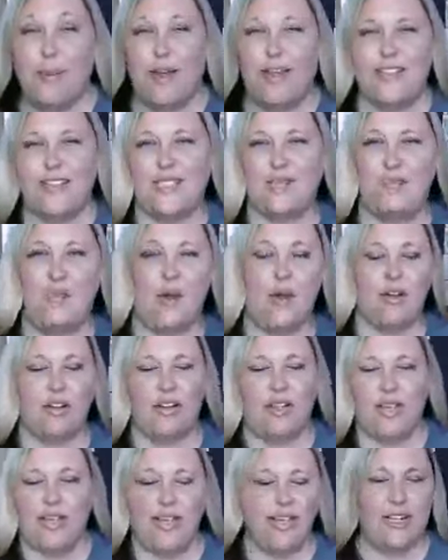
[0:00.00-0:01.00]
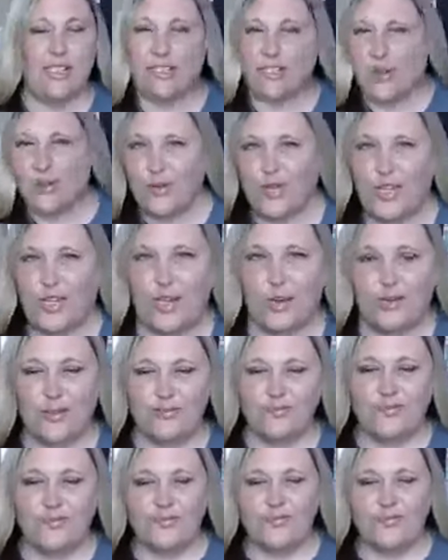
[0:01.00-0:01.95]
but it's sparkly and it's so cute.